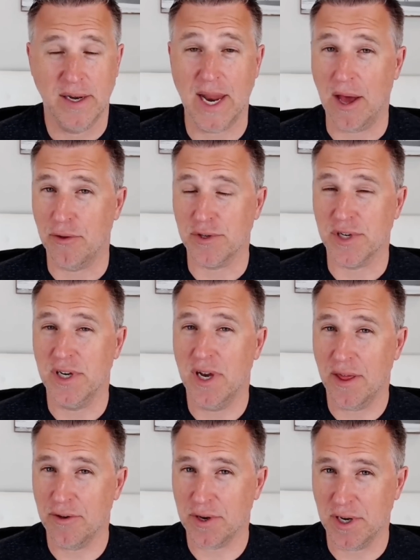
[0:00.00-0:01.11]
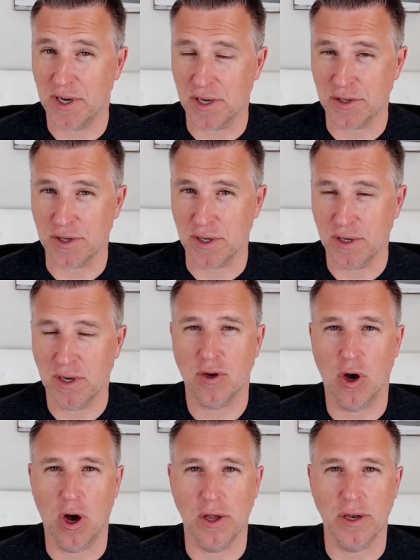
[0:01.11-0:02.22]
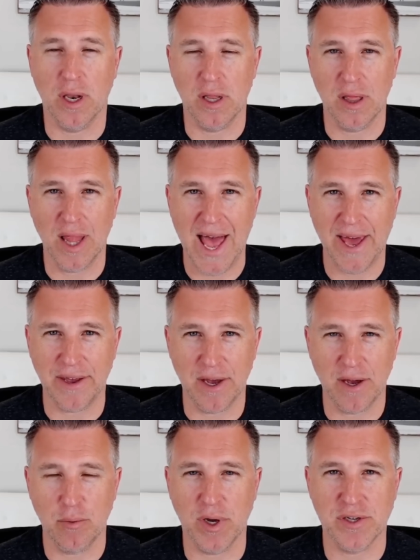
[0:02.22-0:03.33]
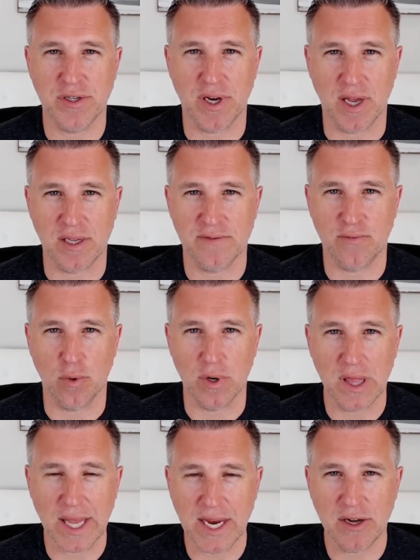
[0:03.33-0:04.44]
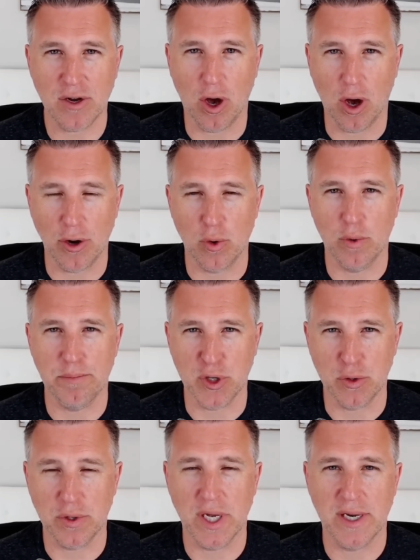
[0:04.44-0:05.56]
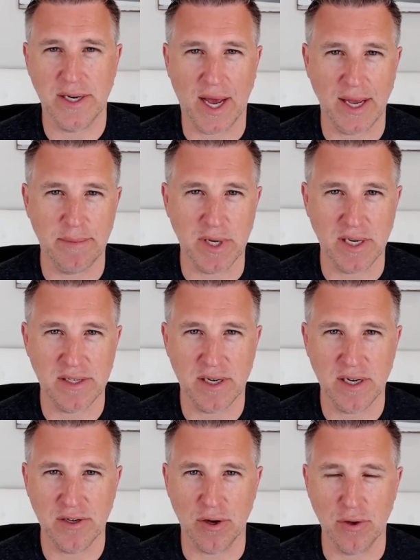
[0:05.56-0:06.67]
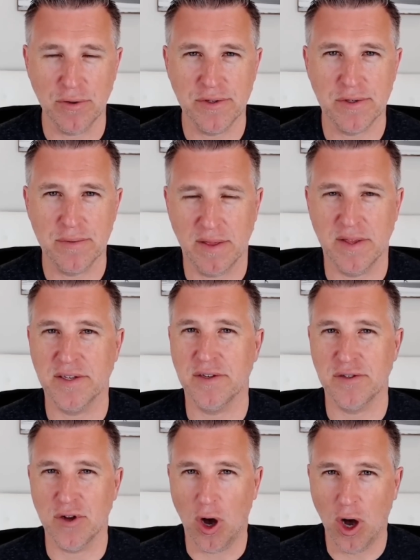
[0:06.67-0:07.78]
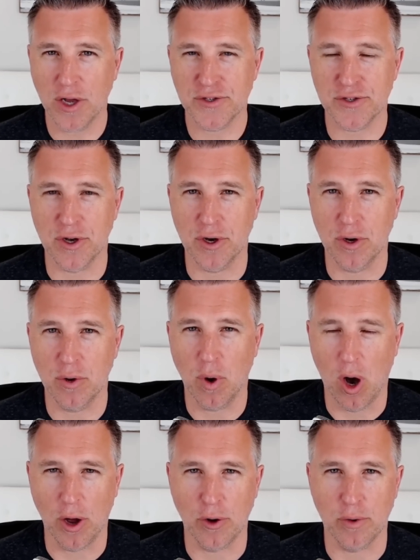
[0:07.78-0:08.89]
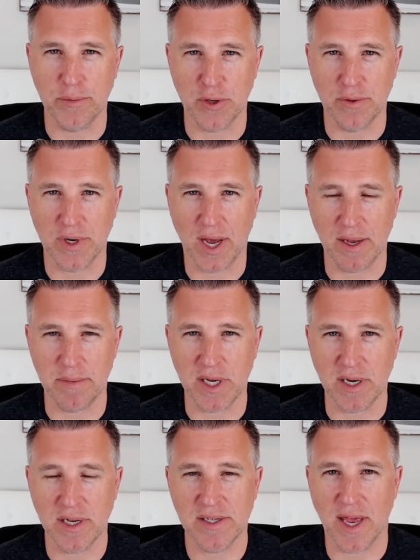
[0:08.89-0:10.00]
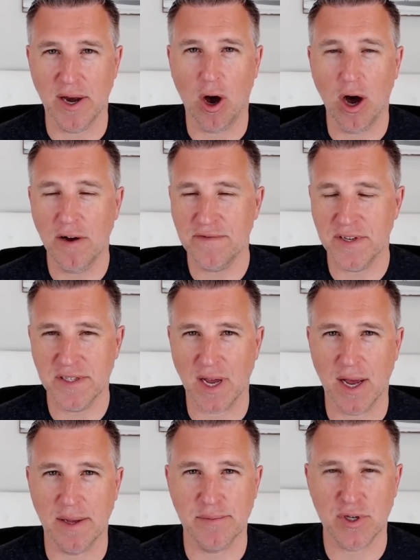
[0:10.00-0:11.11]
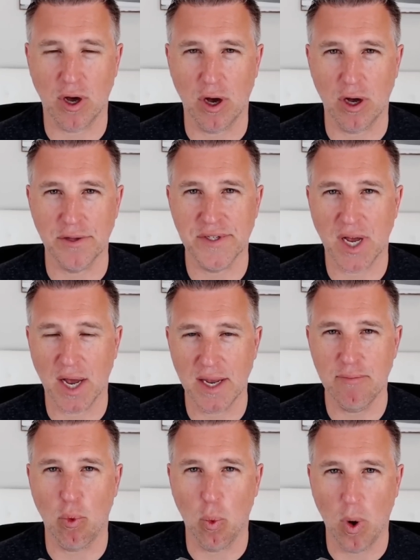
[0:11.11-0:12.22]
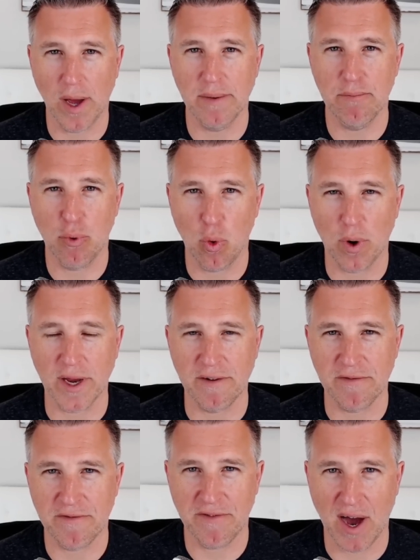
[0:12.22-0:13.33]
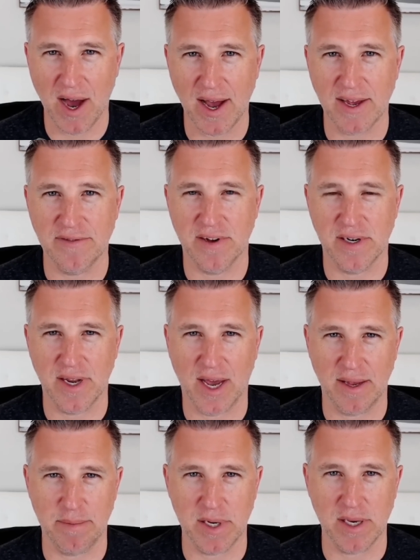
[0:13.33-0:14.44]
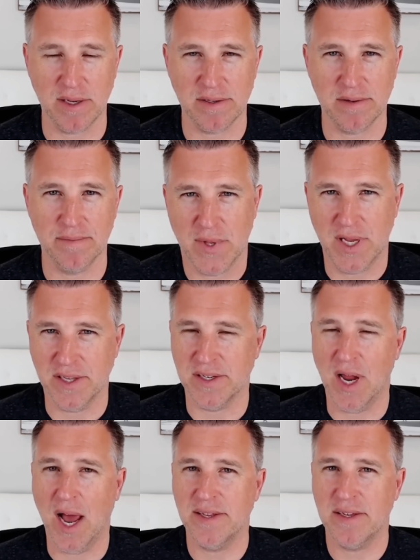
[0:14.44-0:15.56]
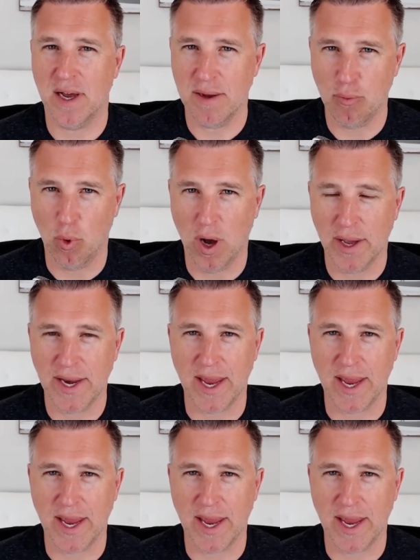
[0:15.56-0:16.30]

Now, there's another condition called LADA, which stands for latent autoimmune diabetes in adults. This is also autoimmune diabetes and oftentimes called type 1.5 diabetes. It's not type 1